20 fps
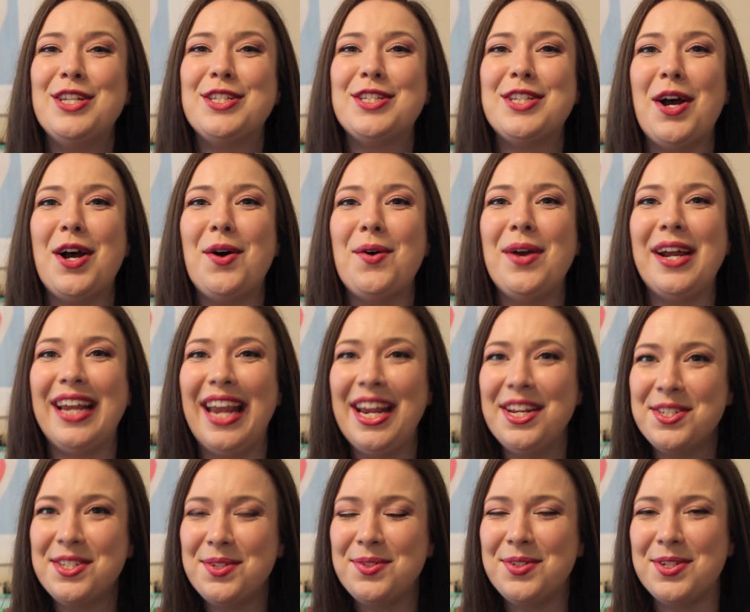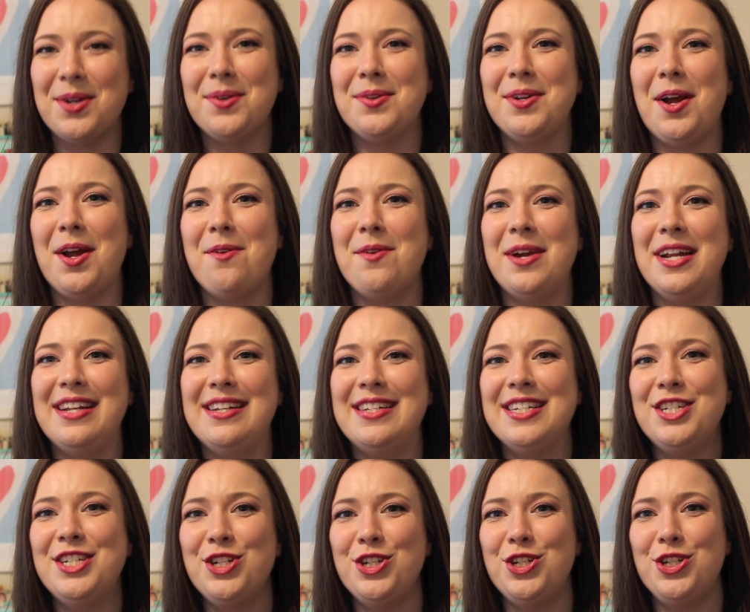So in case you don't know, in
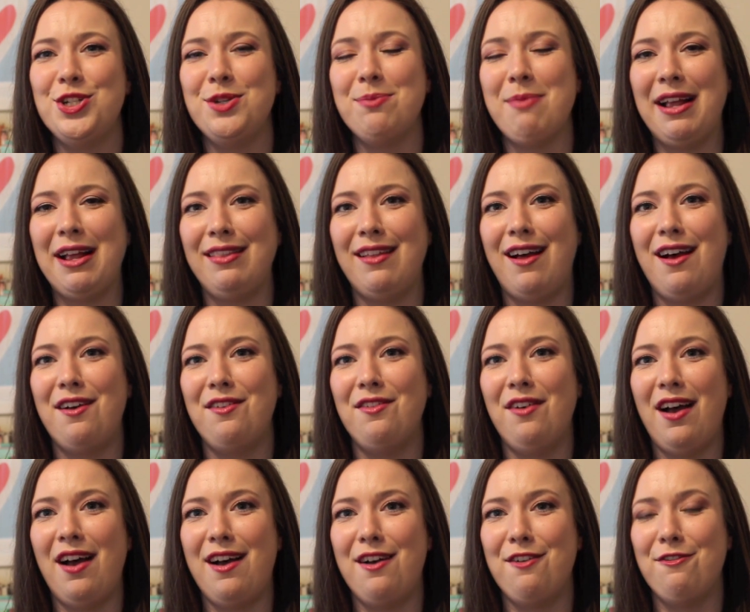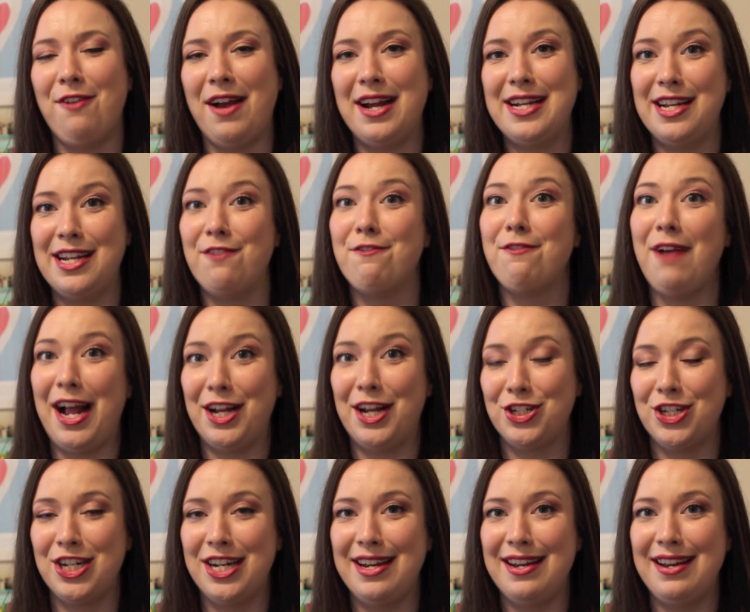addition to my love of finding
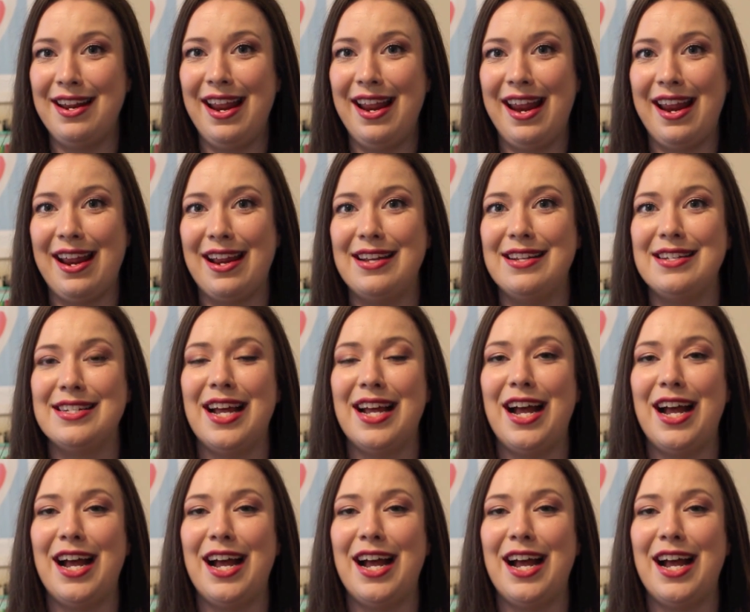fashion and